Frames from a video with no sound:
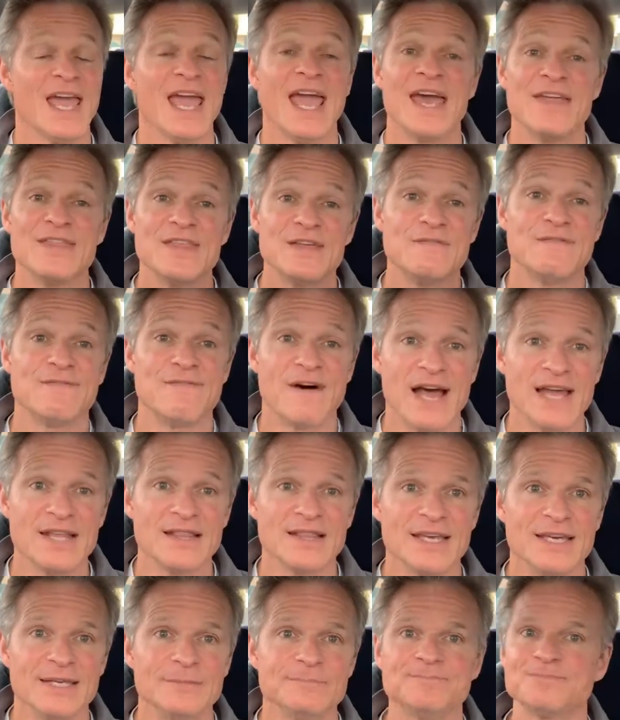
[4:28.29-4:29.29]
And then
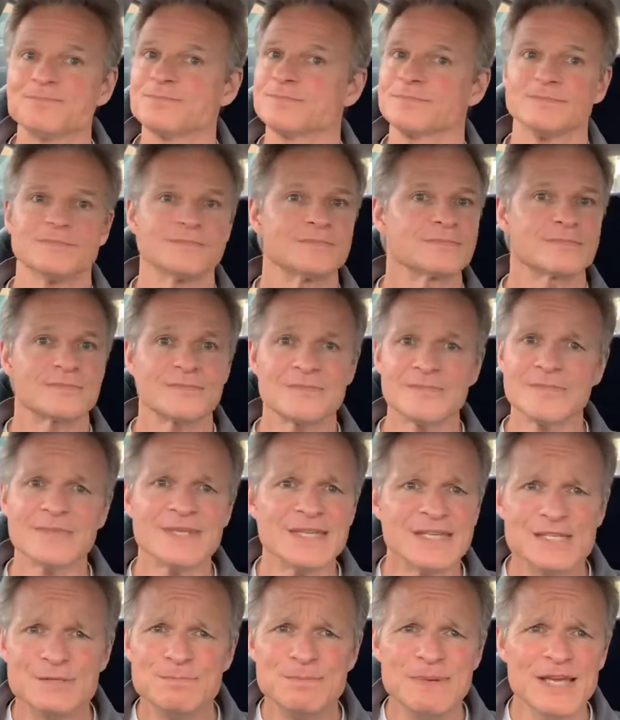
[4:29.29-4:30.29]
finally,
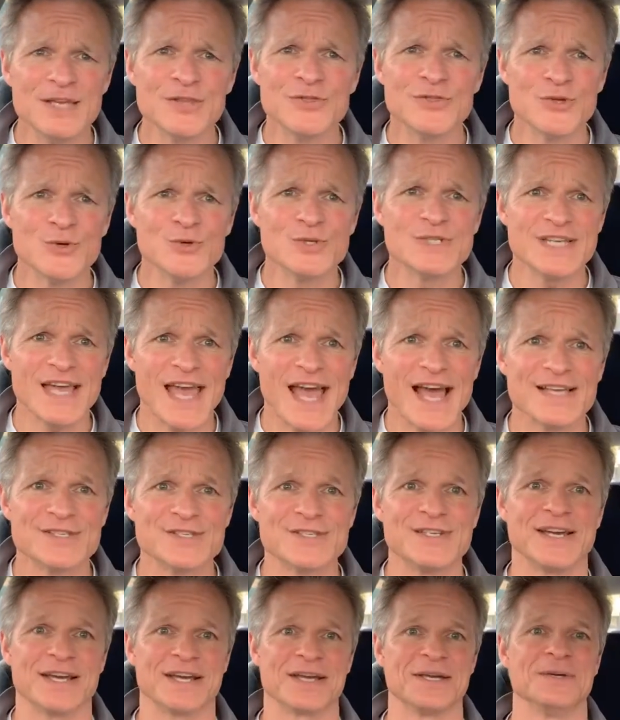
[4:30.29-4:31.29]
is be
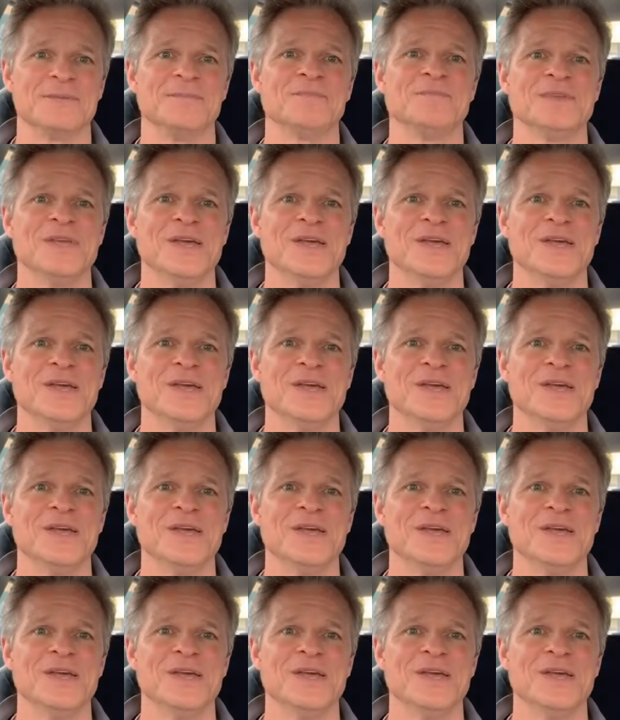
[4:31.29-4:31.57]
enthusiastic.